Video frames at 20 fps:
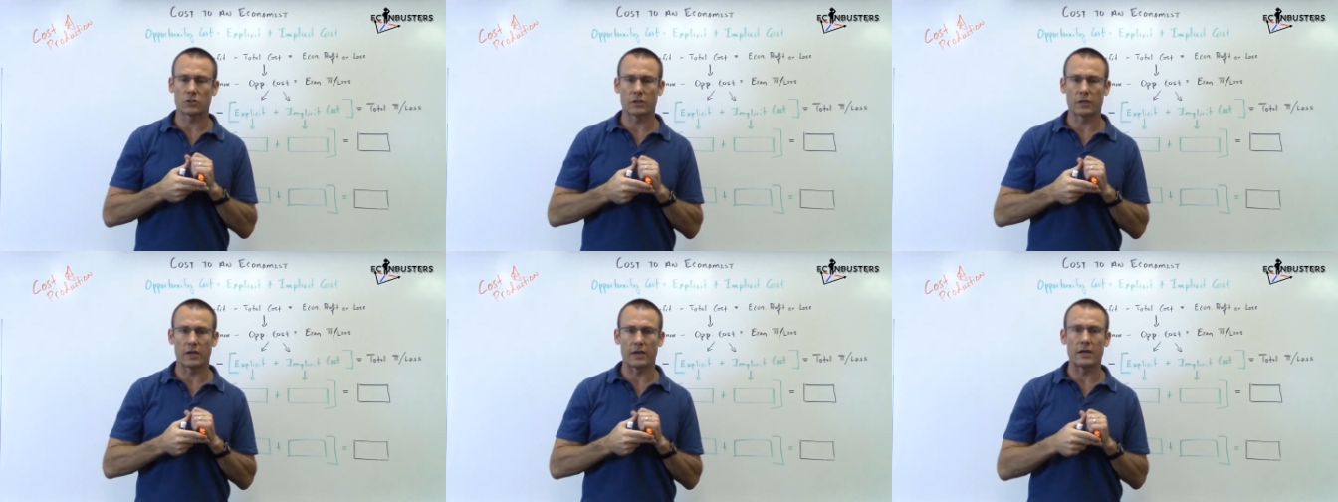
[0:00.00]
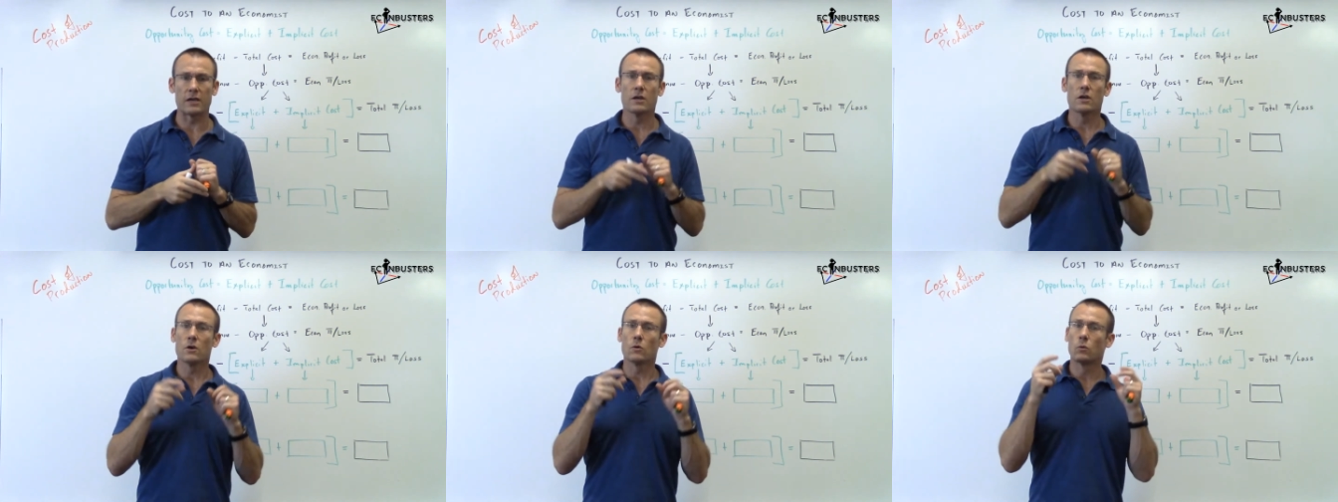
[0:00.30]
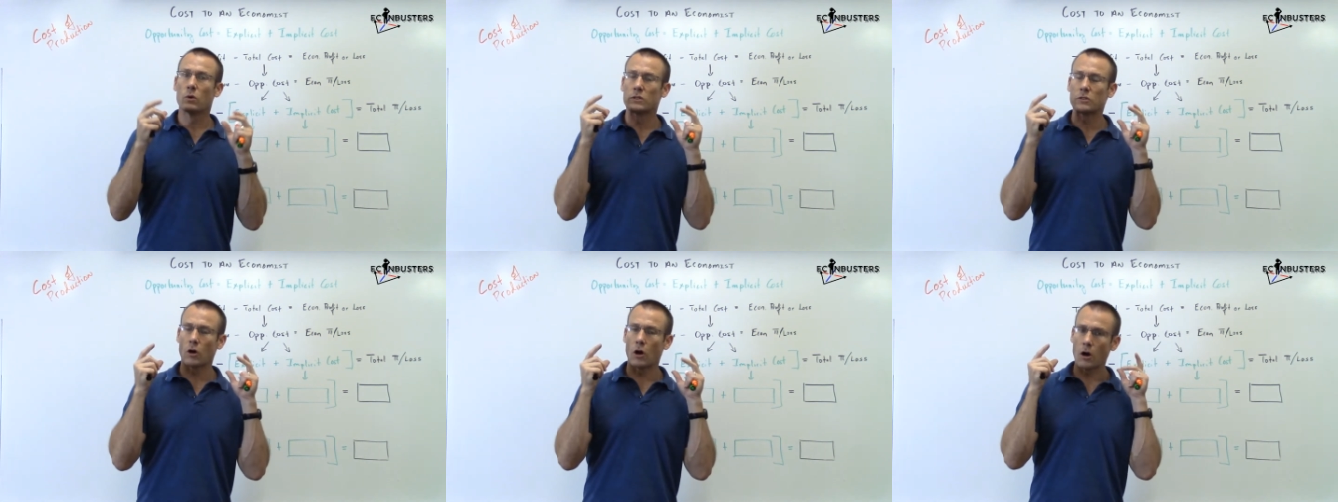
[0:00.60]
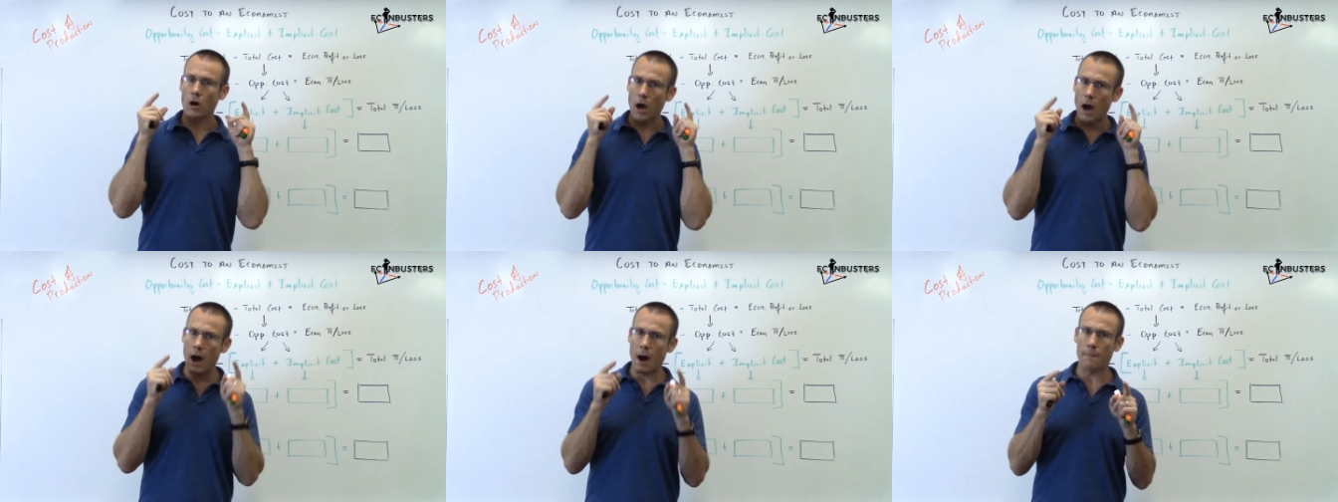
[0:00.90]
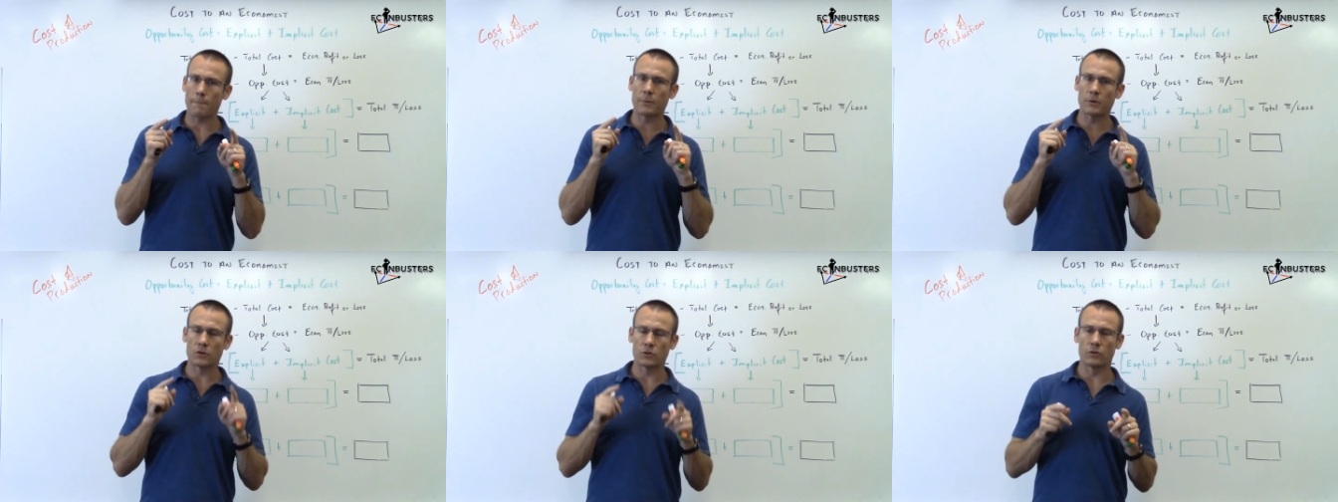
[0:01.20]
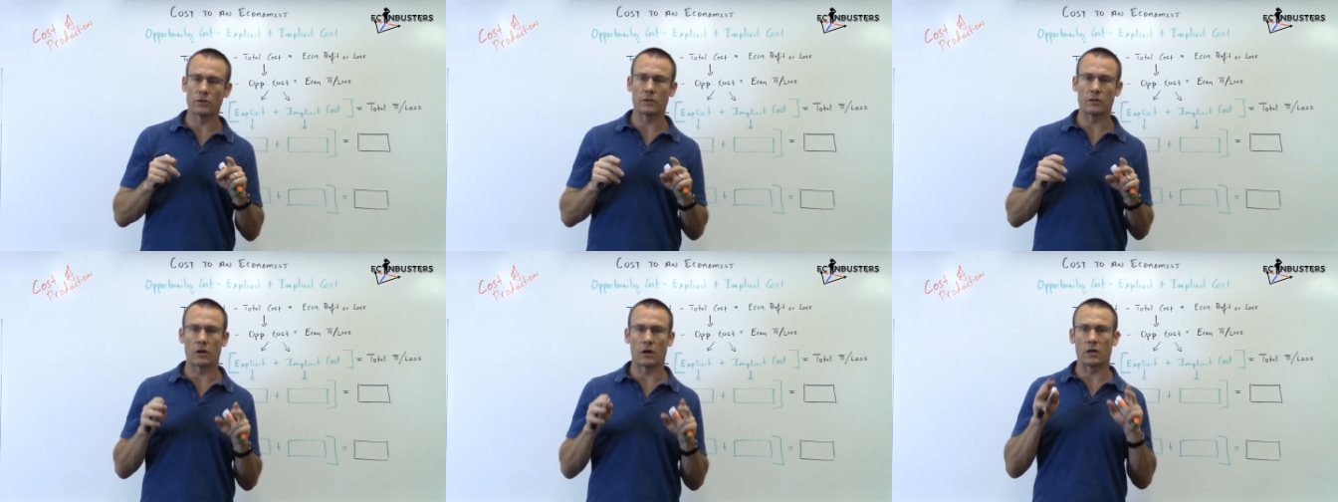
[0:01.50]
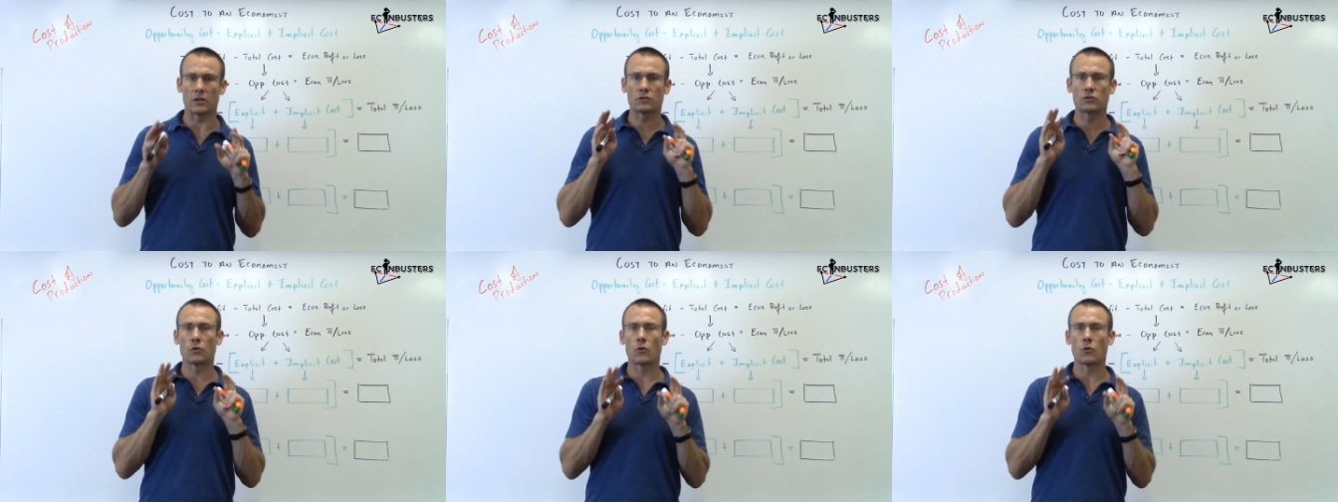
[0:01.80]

okay, which are opportunity costs.